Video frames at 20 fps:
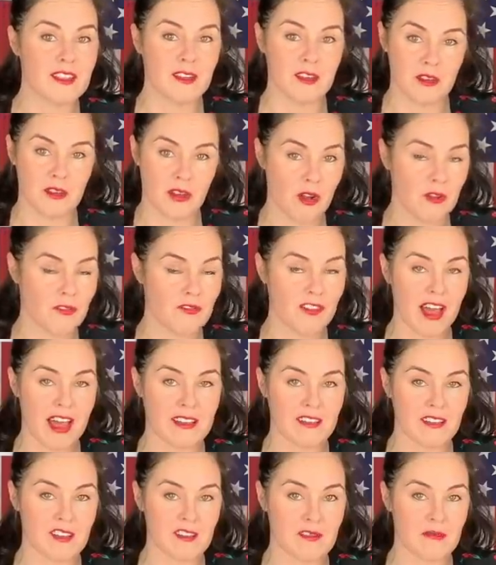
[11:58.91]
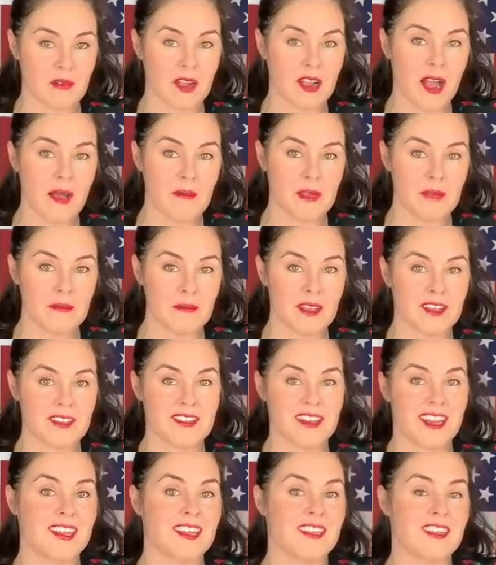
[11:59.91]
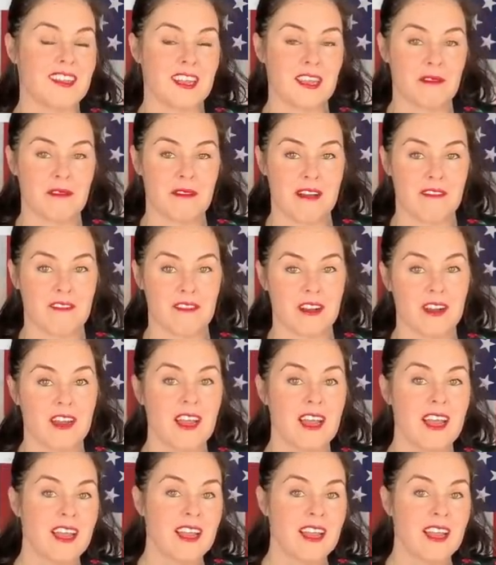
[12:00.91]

the no fly lists were coming because they didn't think it would ever